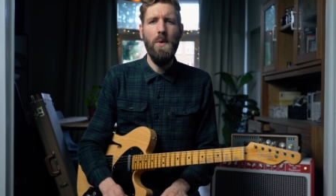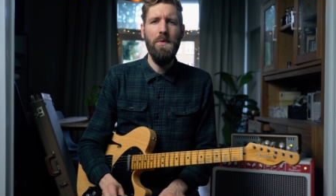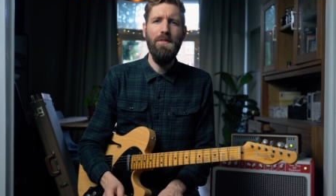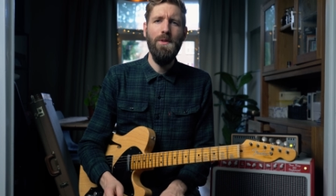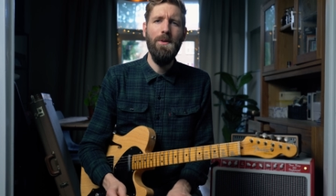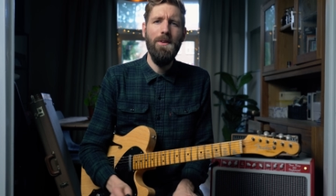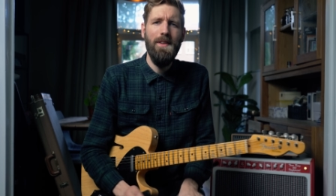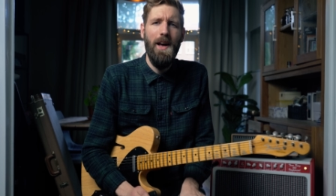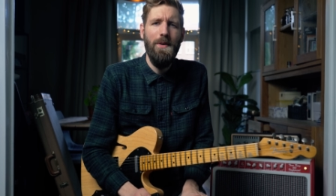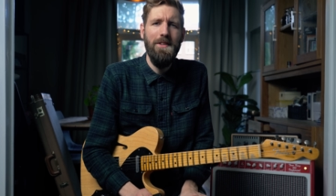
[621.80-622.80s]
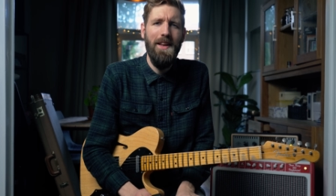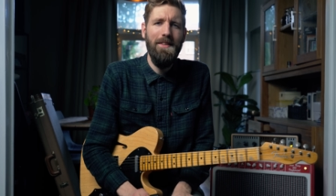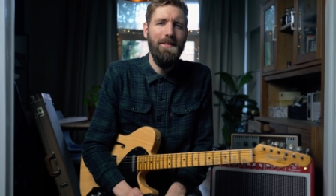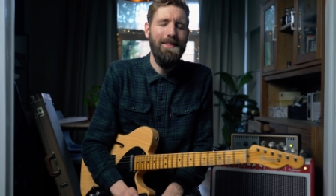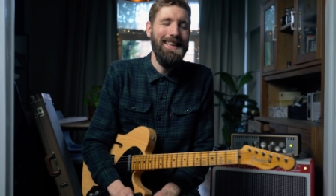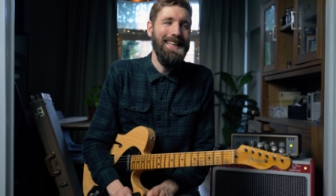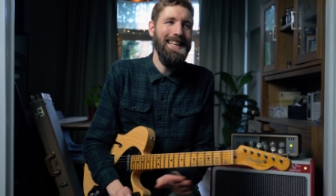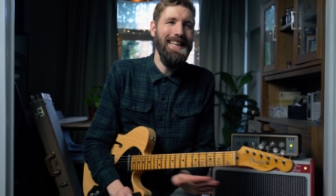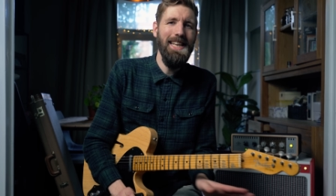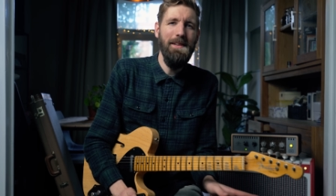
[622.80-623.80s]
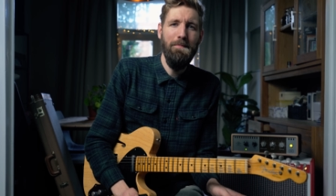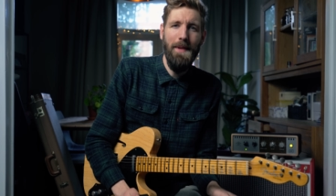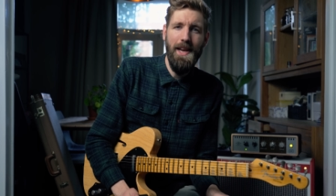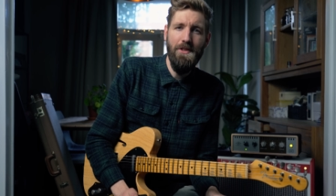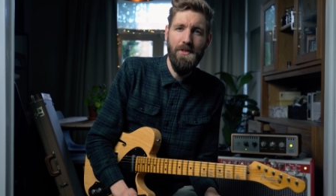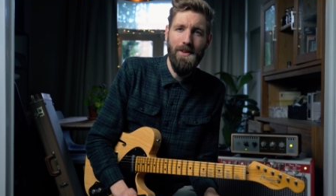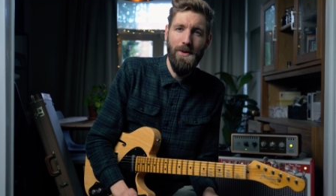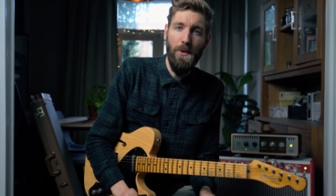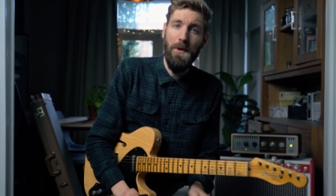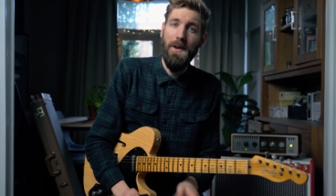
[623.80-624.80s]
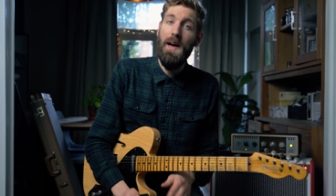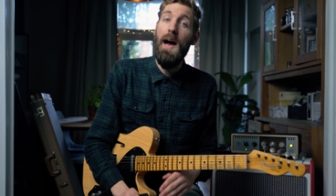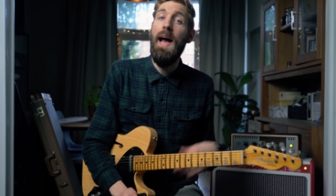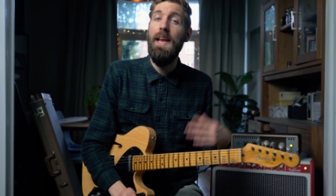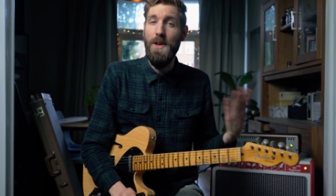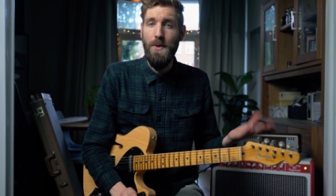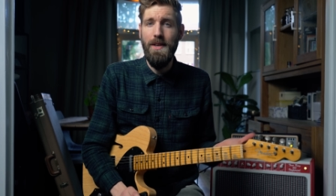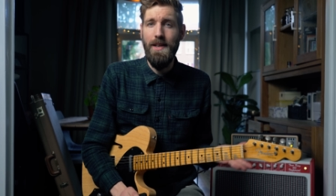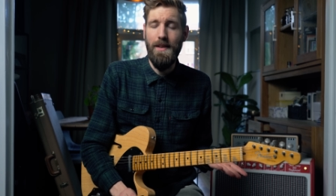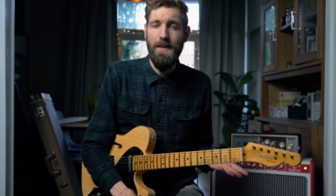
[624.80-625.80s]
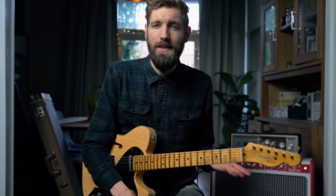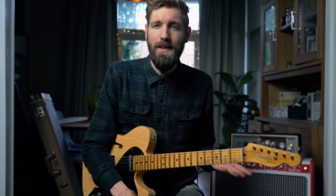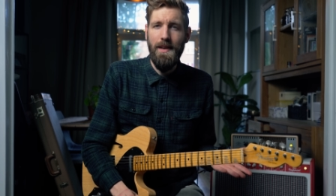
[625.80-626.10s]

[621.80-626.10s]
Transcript: what we've learned now is that the E major or Ionian